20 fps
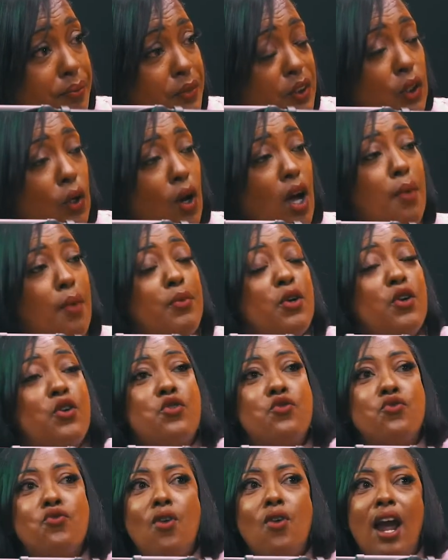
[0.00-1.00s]
So I'm
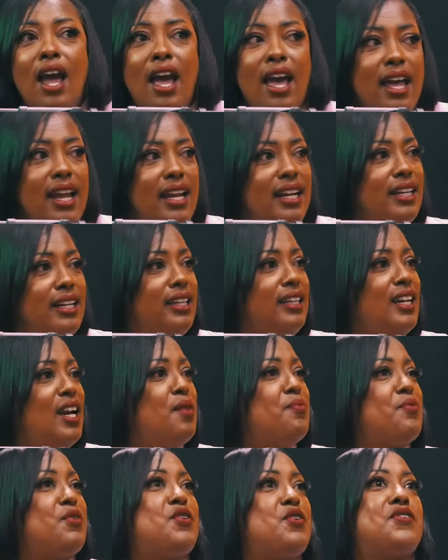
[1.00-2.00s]
grinding.
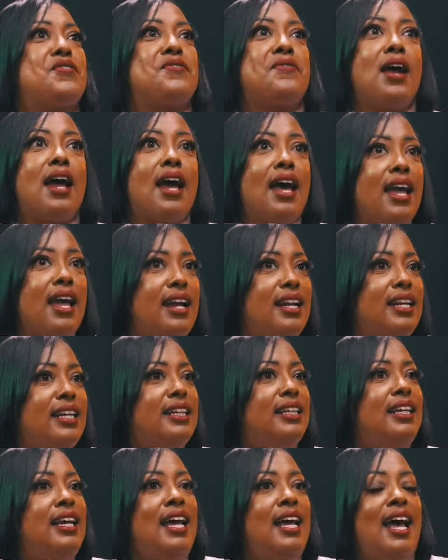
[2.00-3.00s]
I'm
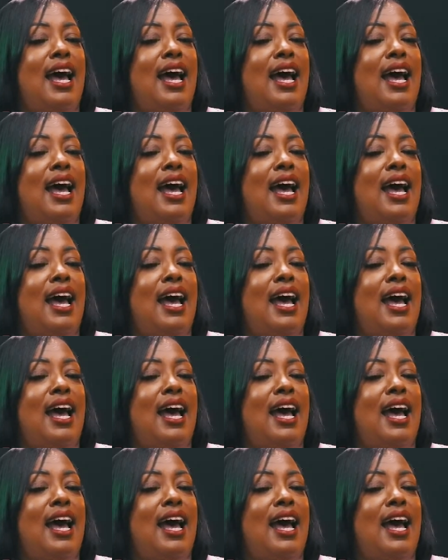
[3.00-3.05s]
grinding.